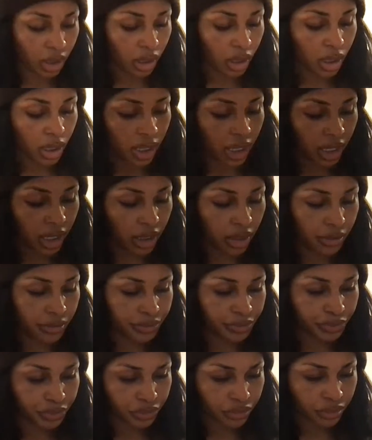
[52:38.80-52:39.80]
Um,
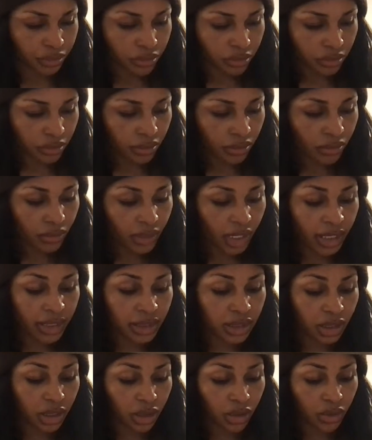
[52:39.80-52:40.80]
and
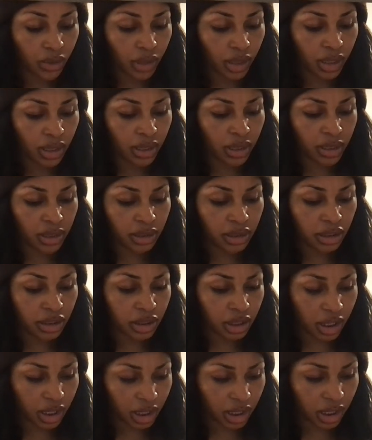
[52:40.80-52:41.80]
so
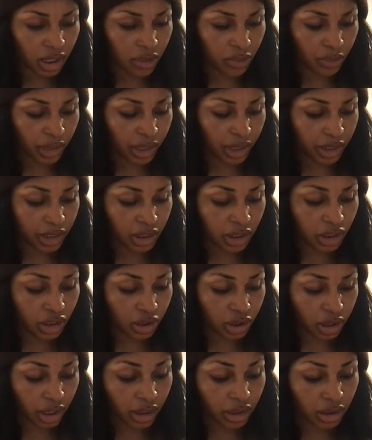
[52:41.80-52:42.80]
she went and
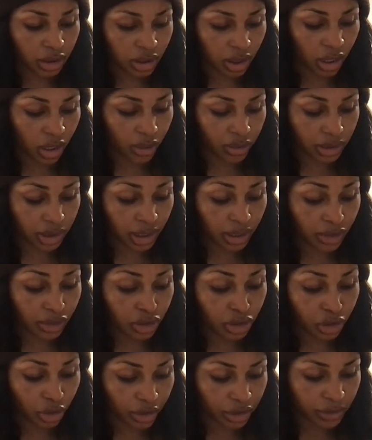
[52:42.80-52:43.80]
the hotel
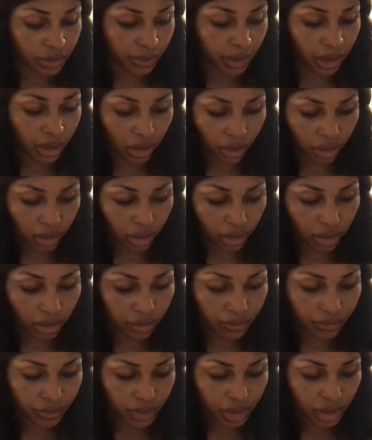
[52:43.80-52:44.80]
charged my card.
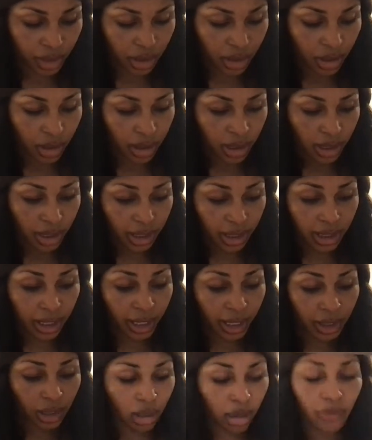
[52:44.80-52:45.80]
He
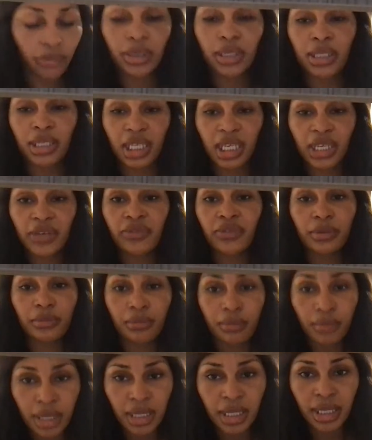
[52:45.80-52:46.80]
had already given
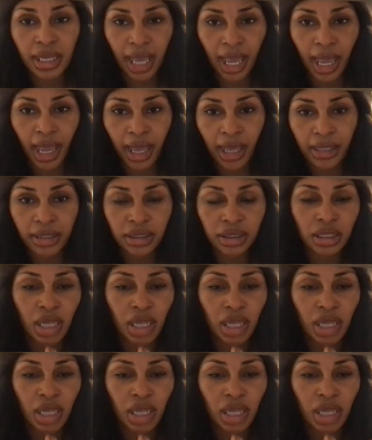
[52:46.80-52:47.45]
me cash.